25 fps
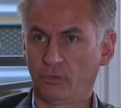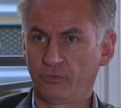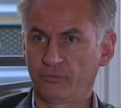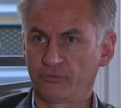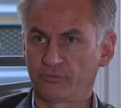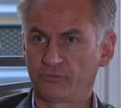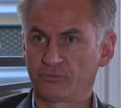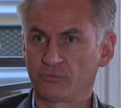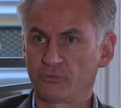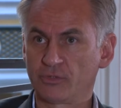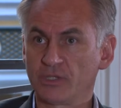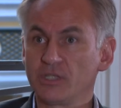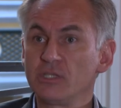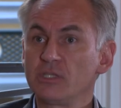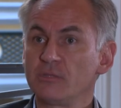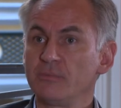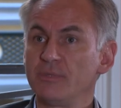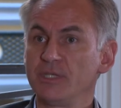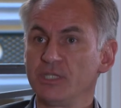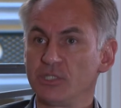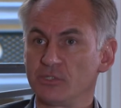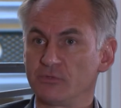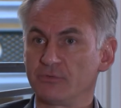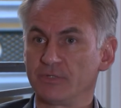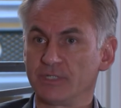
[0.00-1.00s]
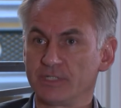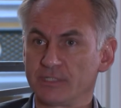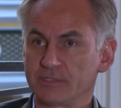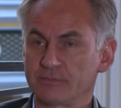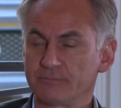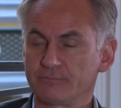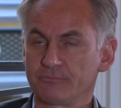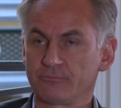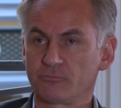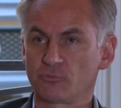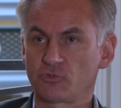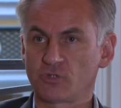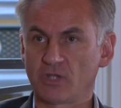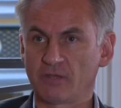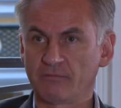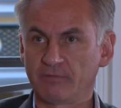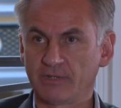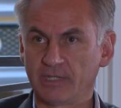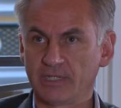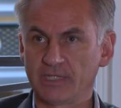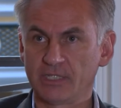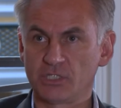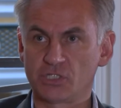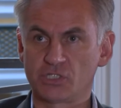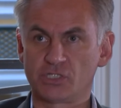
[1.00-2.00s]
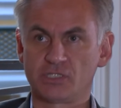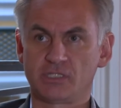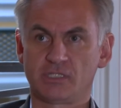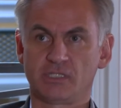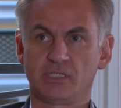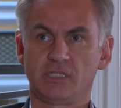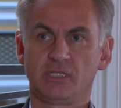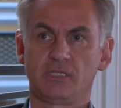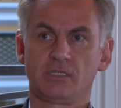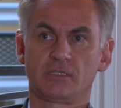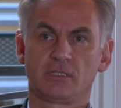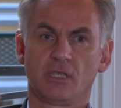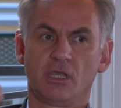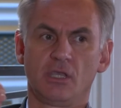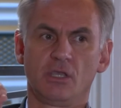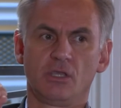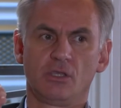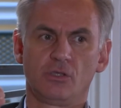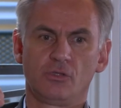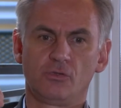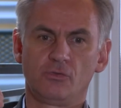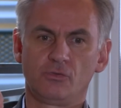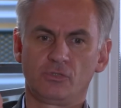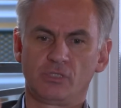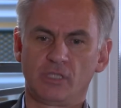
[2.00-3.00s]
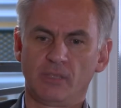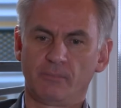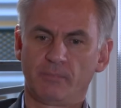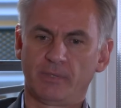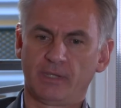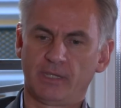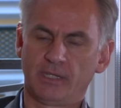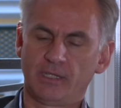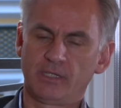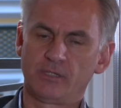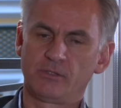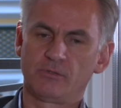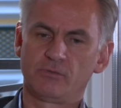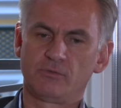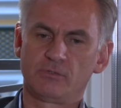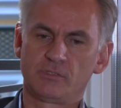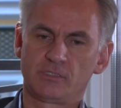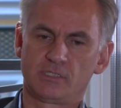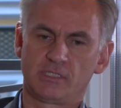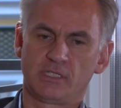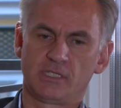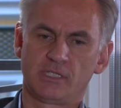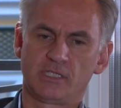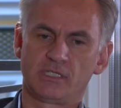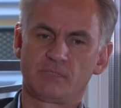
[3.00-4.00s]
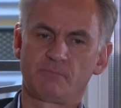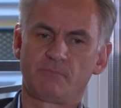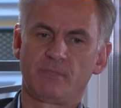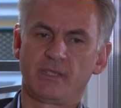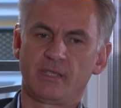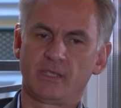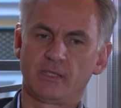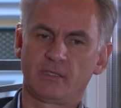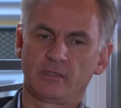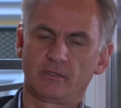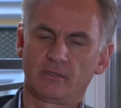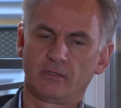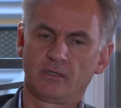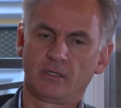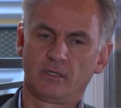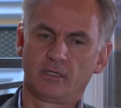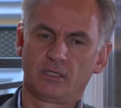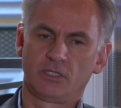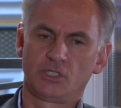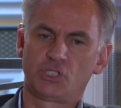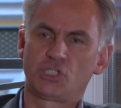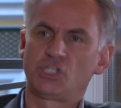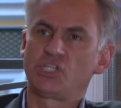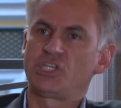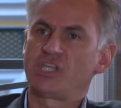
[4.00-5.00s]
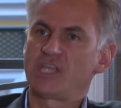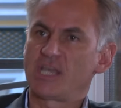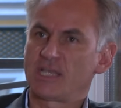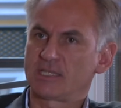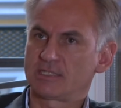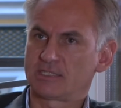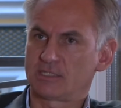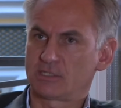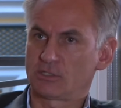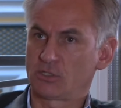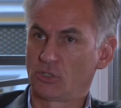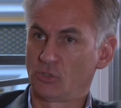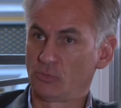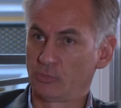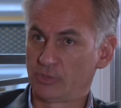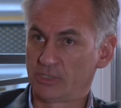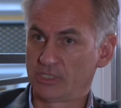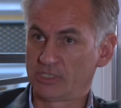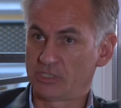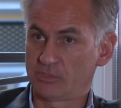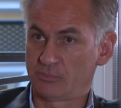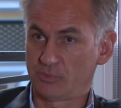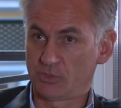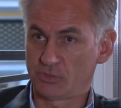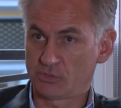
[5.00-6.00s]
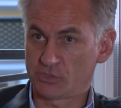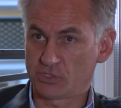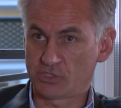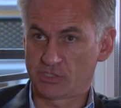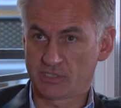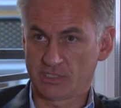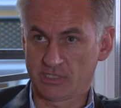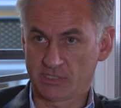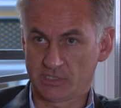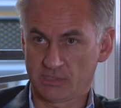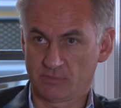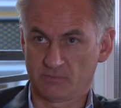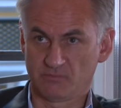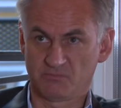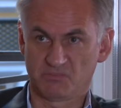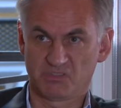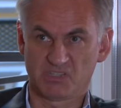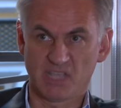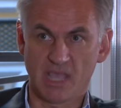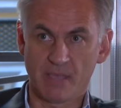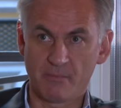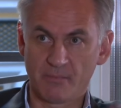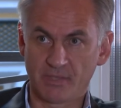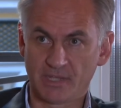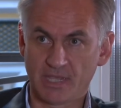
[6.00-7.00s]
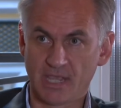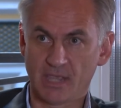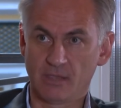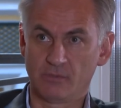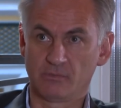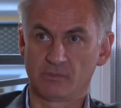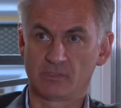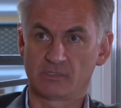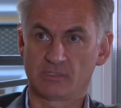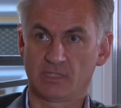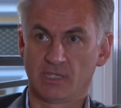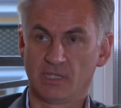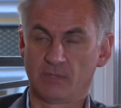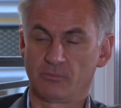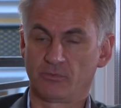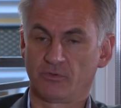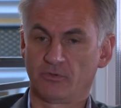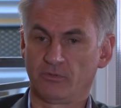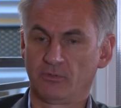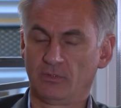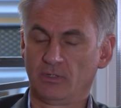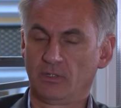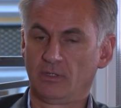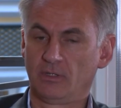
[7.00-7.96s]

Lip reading: through intermediaries, travel agencies who typically use these big GDSs, global distribution systems, Amadeus, Sabre.